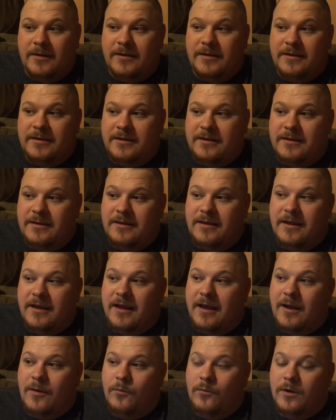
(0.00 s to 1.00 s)

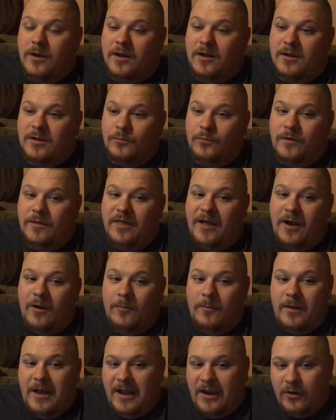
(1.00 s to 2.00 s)
Yeah, well,
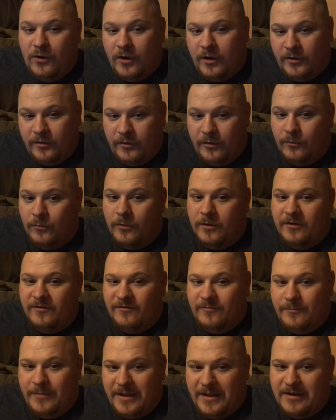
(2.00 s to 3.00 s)
without Eric, there would
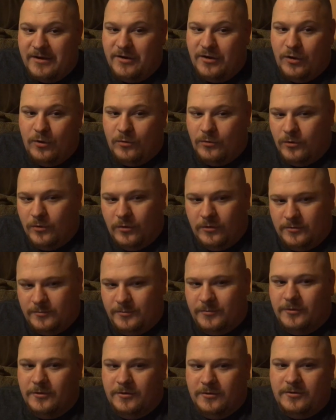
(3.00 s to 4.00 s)
have been no
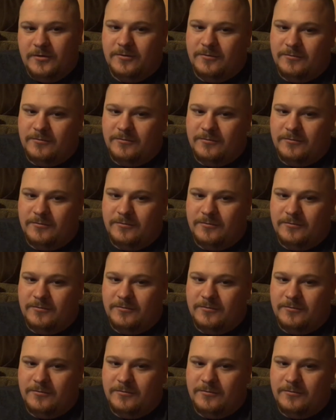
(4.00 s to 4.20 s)
Goldberg.